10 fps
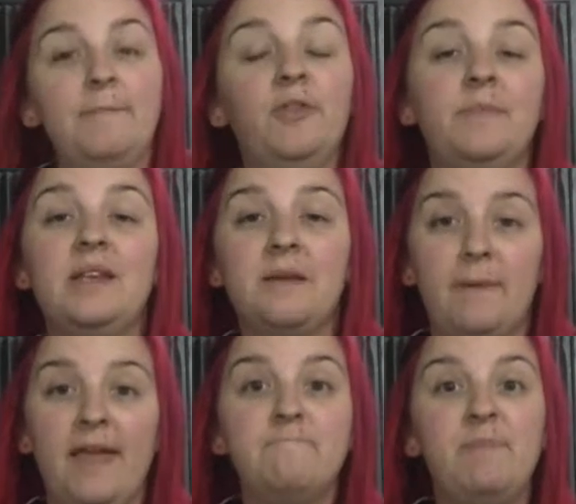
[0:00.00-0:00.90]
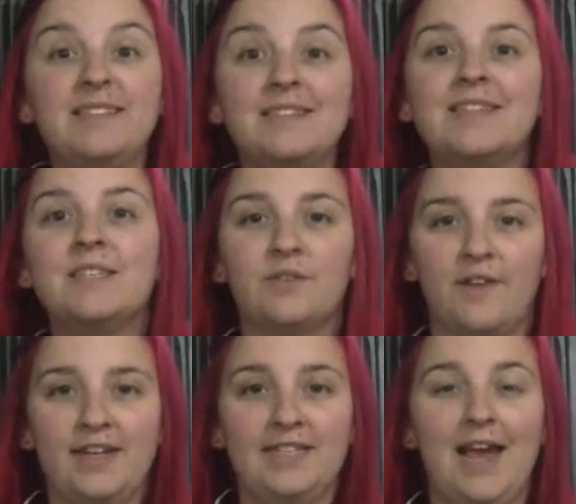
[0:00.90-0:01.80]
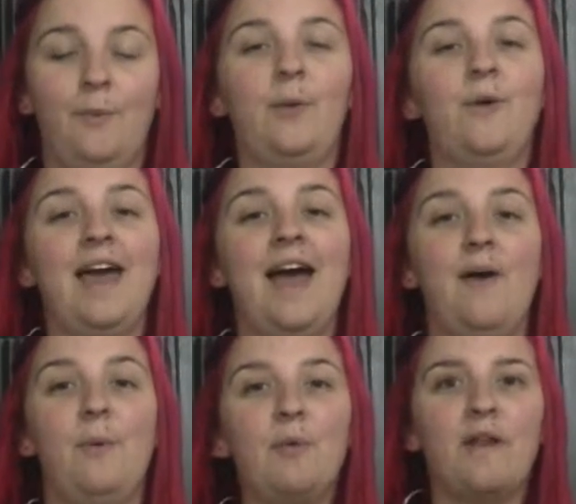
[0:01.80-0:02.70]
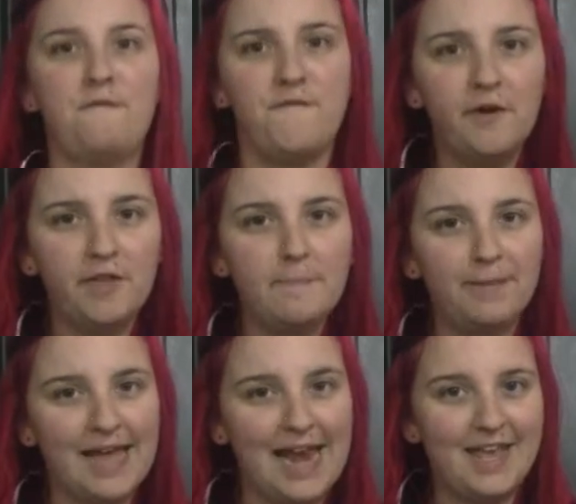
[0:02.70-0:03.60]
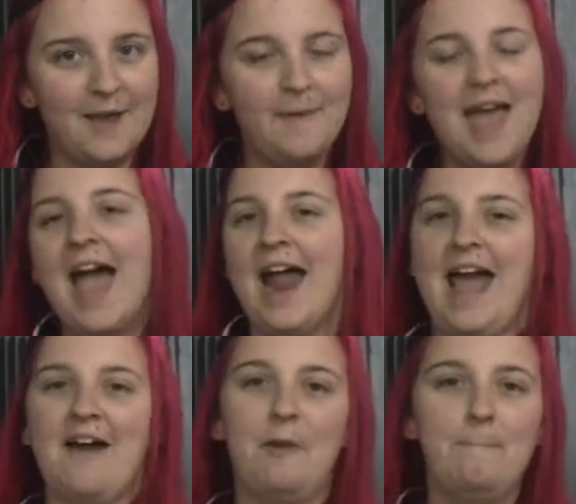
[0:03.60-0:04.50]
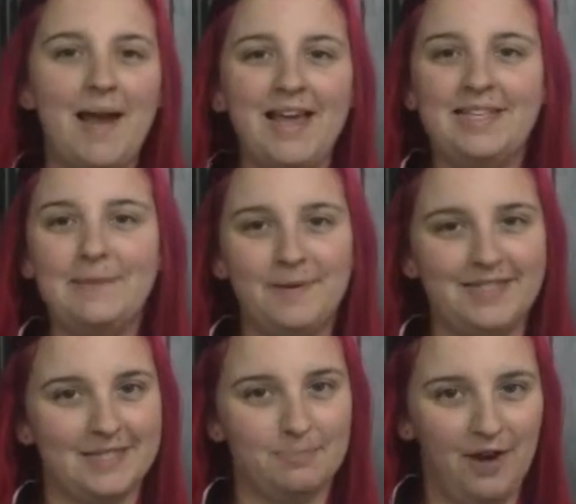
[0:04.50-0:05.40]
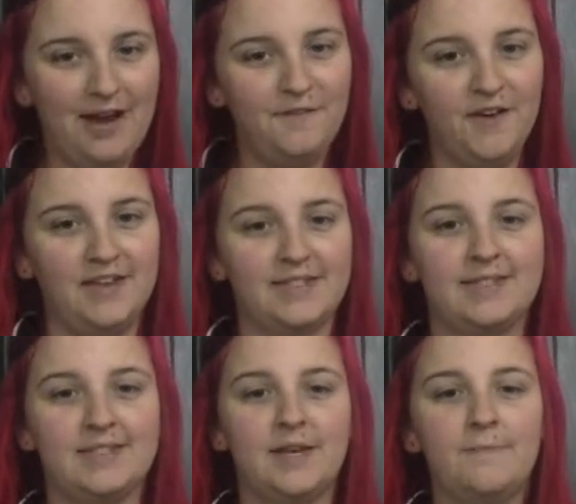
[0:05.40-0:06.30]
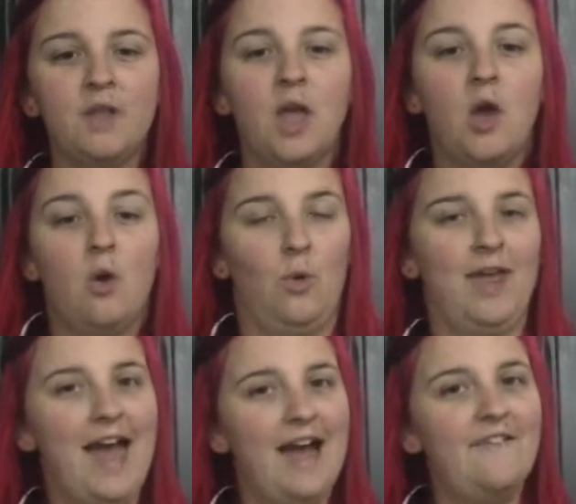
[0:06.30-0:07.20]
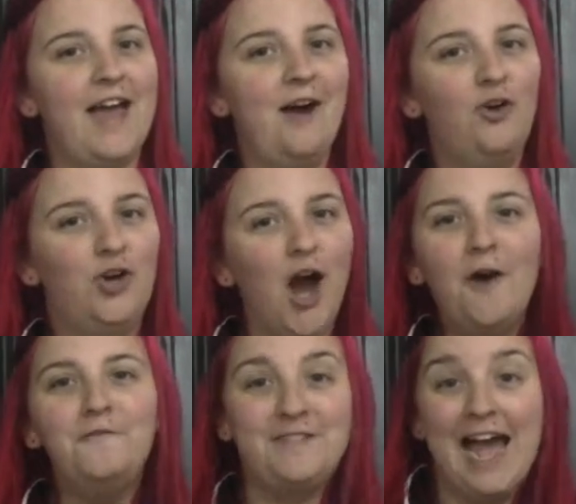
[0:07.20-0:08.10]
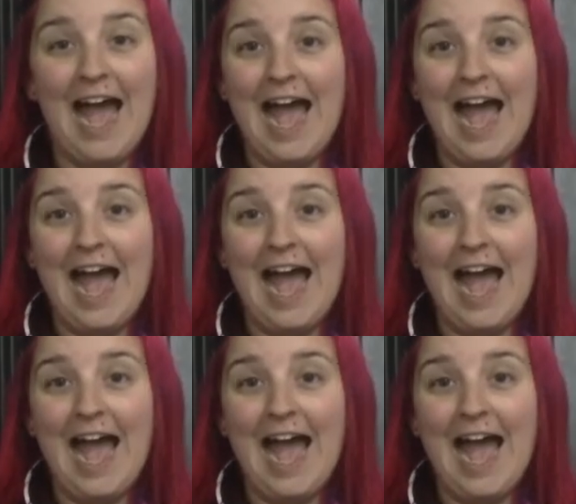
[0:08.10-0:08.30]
and put them in, the, in businesses around town. We want to we want to fill the Palladium and have an amazing business breakfast. We have our golf day